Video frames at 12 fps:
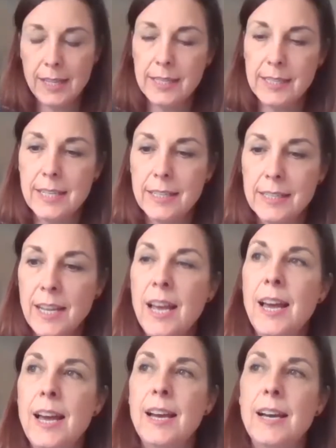eat the snails,
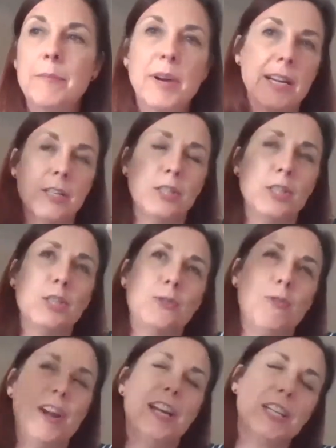and we had to
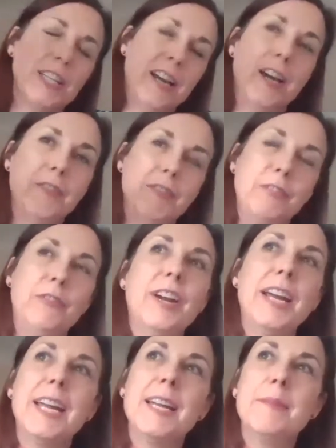stretch that over the
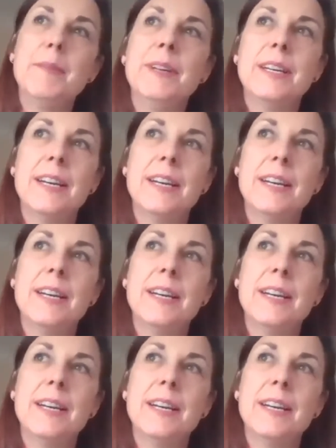frame.